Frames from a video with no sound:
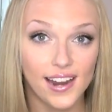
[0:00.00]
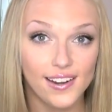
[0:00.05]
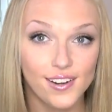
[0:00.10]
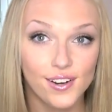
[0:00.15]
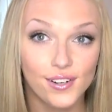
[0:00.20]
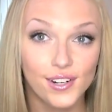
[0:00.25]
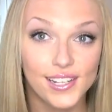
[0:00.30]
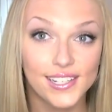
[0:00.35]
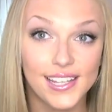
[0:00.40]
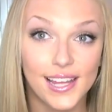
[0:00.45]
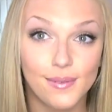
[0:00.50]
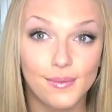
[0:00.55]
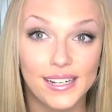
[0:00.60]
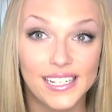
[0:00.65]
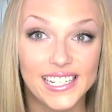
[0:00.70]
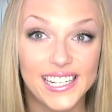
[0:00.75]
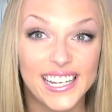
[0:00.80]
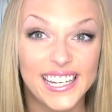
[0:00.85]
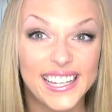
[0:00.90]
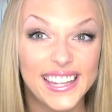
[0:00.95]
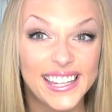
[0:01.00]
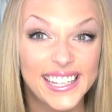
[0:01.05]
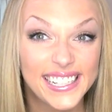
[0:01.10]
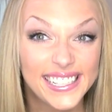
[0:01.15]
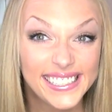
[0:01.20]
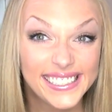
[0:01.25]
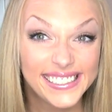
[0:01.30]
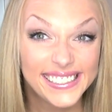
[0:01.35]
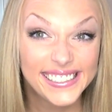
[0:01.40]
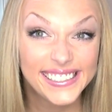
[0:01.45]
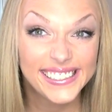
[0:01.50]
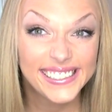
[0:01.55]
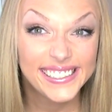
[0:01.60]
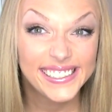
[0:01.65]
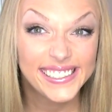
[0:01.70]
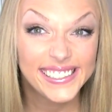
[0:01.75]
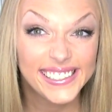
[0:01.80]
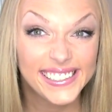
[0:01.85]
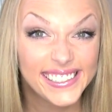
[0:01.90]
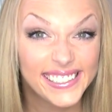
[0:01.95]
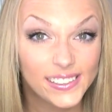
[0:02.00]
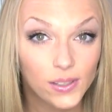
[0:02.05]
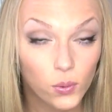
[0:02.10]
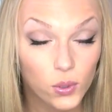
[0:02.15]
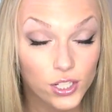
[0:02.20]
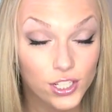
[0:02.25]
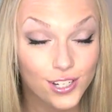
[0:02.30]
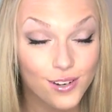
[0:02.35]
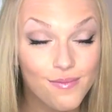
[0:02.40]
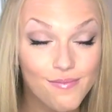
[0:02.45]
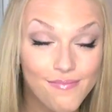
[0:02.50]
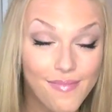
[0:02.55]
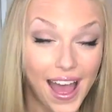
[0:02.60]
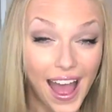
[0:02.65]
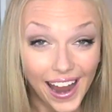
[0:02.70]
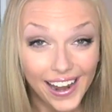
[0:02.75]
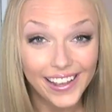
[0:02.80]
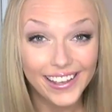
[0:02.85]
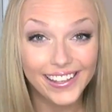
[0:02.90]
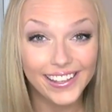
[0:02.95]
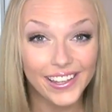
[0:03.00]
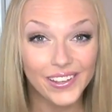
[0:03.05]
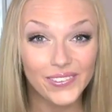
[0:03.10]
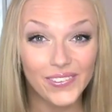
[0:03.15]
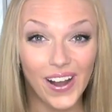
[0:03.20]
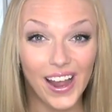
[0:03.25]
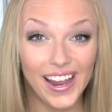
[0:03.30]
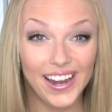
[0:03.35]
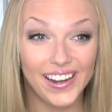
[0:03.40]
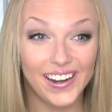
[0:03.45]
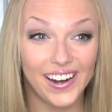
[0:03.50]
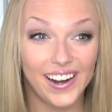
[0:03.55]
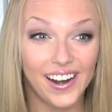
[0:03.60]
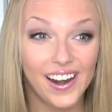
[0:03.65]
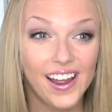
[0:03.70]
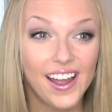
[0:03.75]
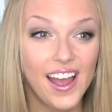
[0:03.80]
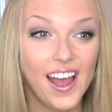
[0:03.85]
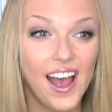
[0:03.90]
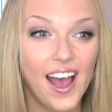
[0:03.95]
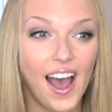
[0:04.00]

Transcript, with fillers: I noticed that my teeth were dramatically whiter.